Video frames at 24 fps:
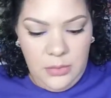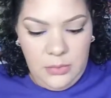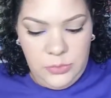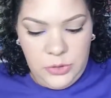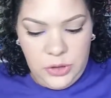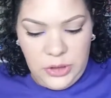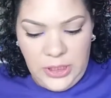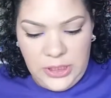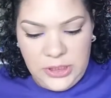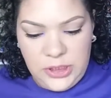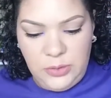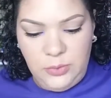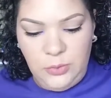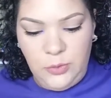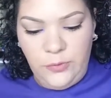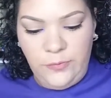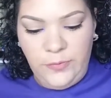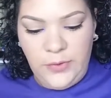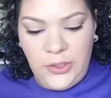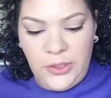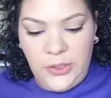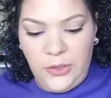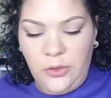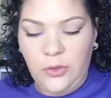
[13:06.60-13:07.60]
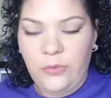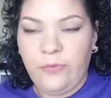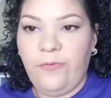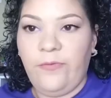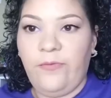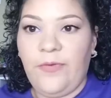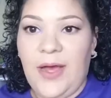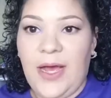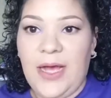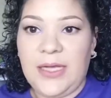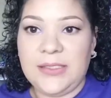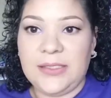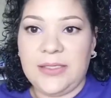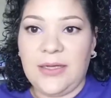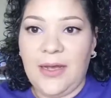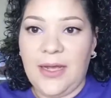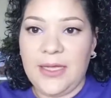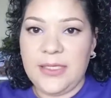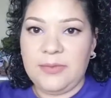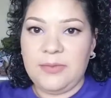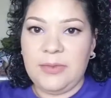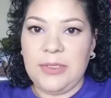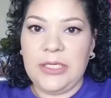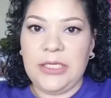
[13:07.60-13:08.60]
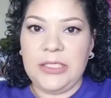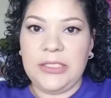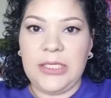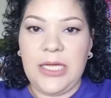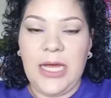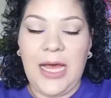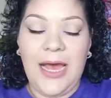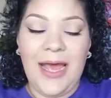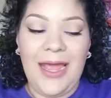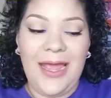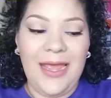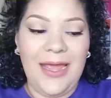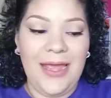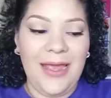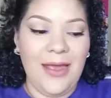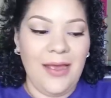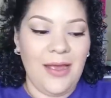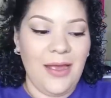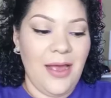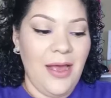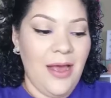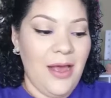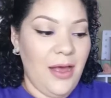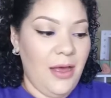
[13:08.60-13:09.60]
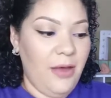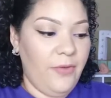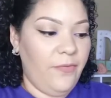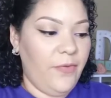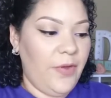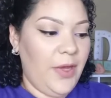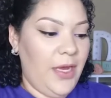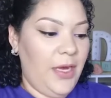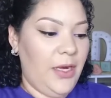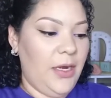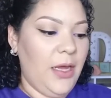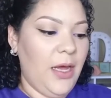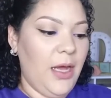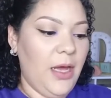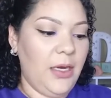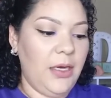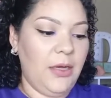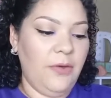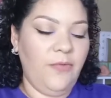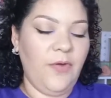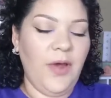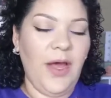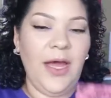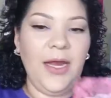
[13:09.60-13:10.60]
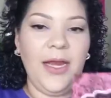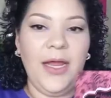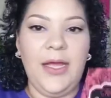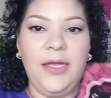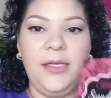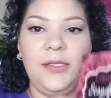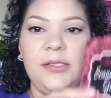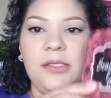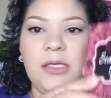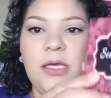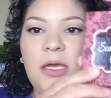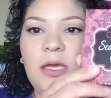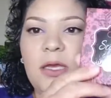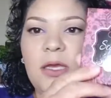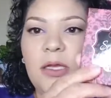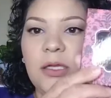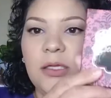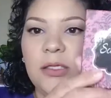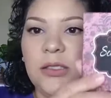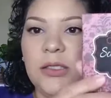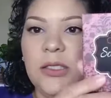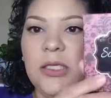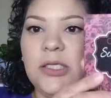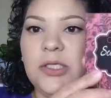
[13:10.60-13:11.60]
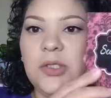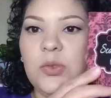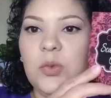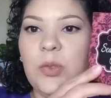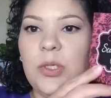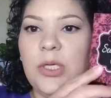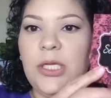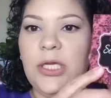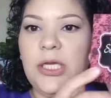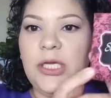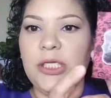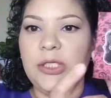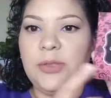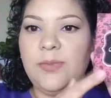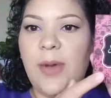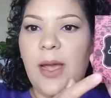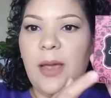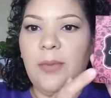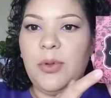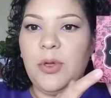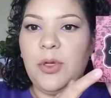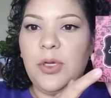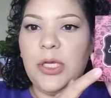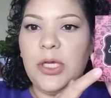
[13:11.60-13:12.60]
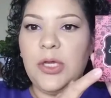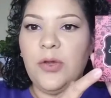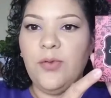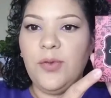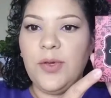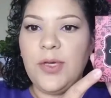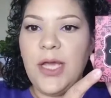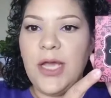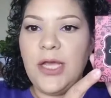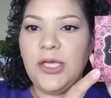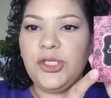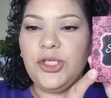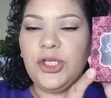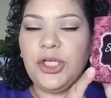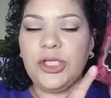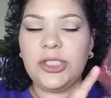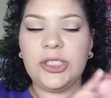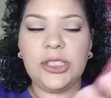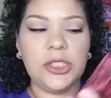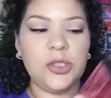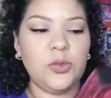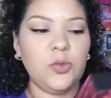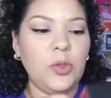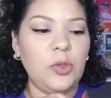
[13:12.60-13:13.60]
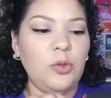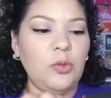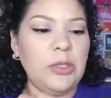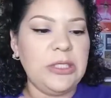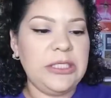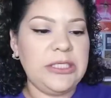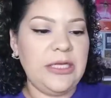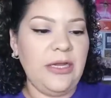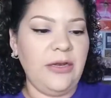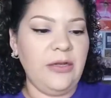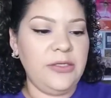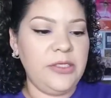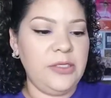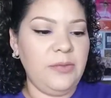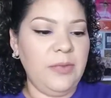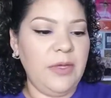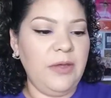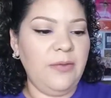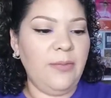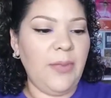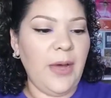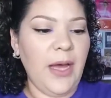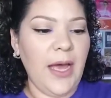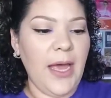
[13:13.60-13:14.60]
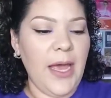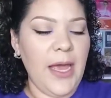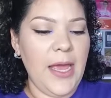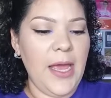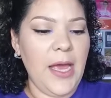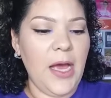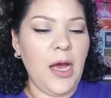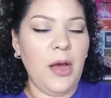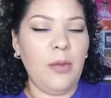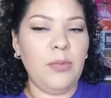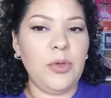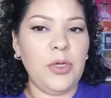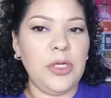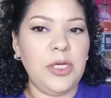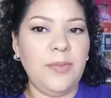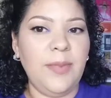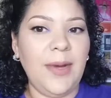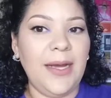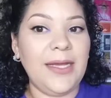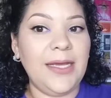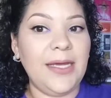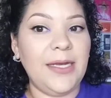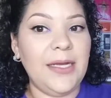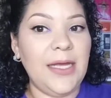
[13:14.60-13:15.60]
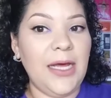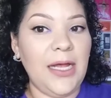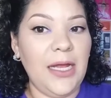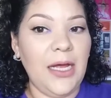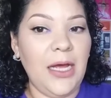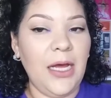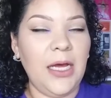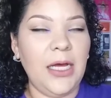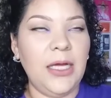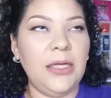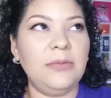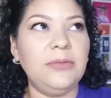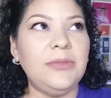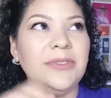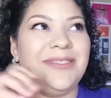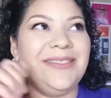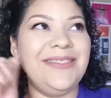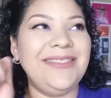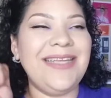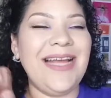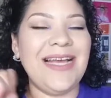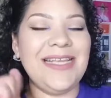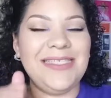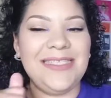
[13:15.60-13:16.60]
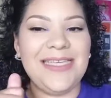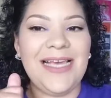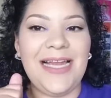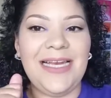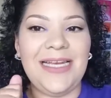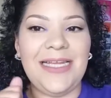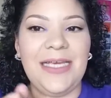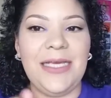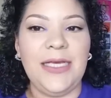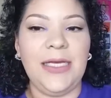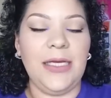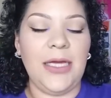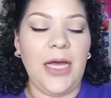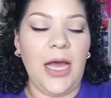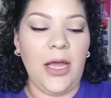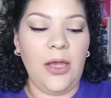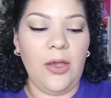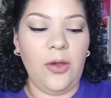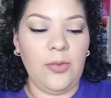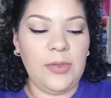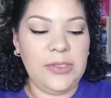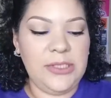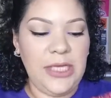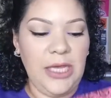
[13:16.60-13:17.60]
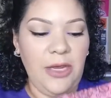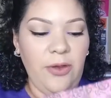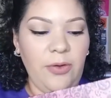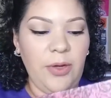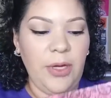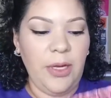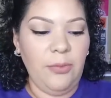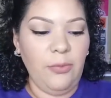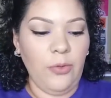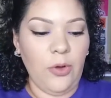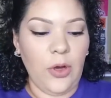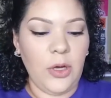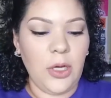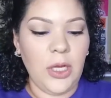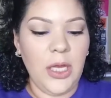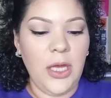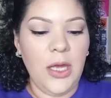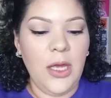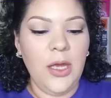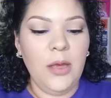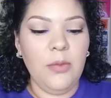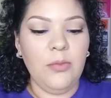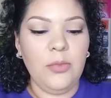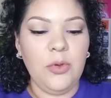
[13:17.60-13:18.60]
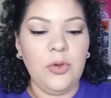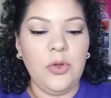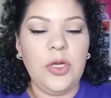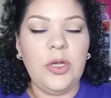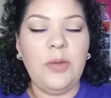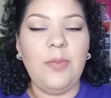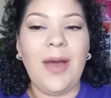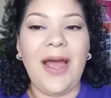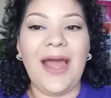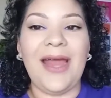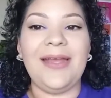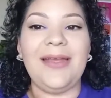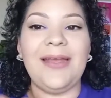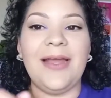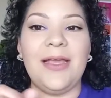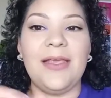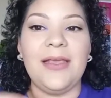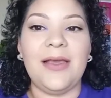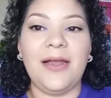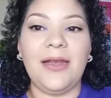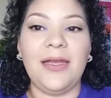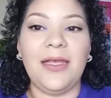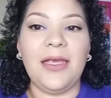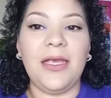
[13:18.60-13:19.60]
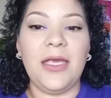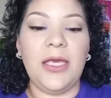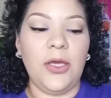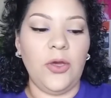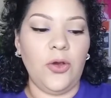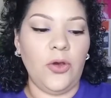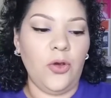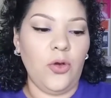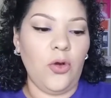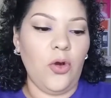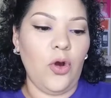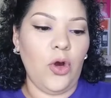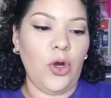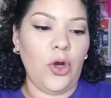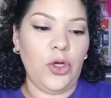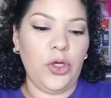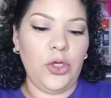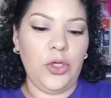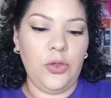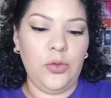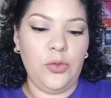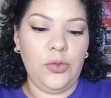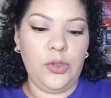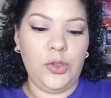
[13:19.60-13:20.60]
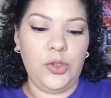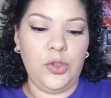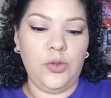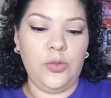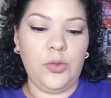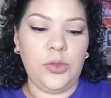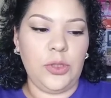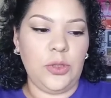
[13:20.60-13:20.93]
I'm trying to move a little fast, guys, because I have a lot of highlights. This one is by Beauty Creations. This one was sent to me by Beauty by Nayeli. I always say her name wrong. Beauty by Nayeli here on YouTube.